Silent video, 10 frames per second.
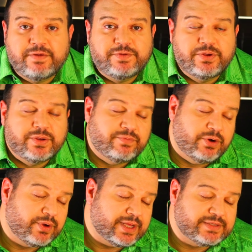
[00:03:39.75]
If you
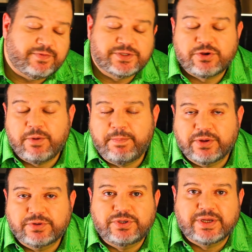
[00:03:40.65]
don't get physical
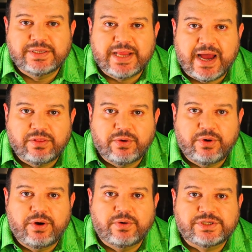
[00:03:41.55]
bills, you can download
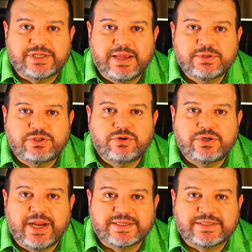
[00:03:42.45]
it or save it to
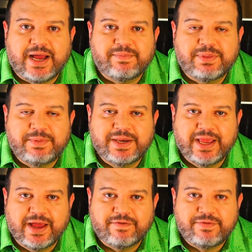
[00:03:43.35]
your desktop, the
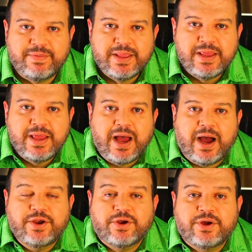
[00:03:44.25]
PDF.
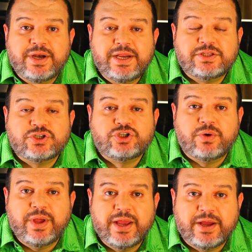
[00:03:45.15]
You're going to need to
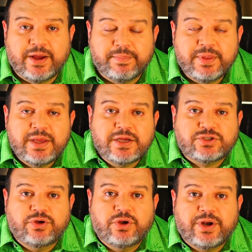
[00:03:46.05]
show income.
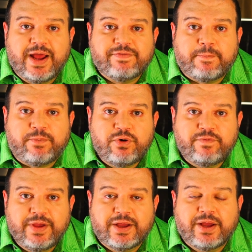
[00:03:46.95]
So you're going to have to
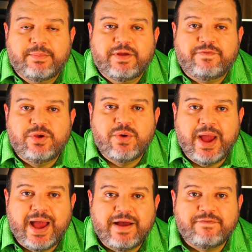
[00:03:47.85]
prove income. If you
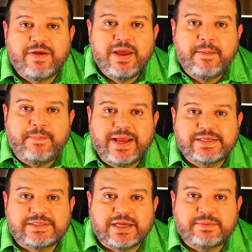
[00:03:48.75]
have
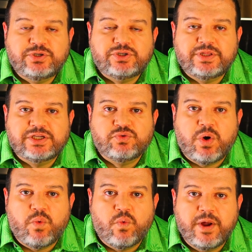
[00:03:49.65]
pay stubs, usually they just
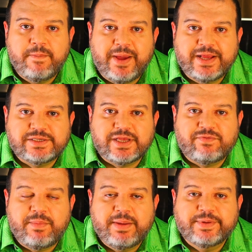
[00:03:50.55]
want 1 pay
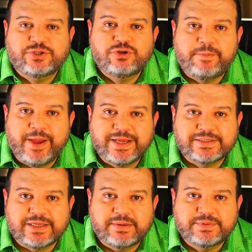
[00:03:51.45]
stub or maybe 2 pay
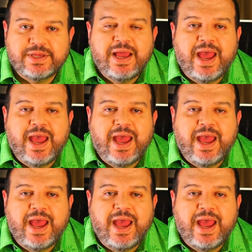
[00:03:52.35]
stubs.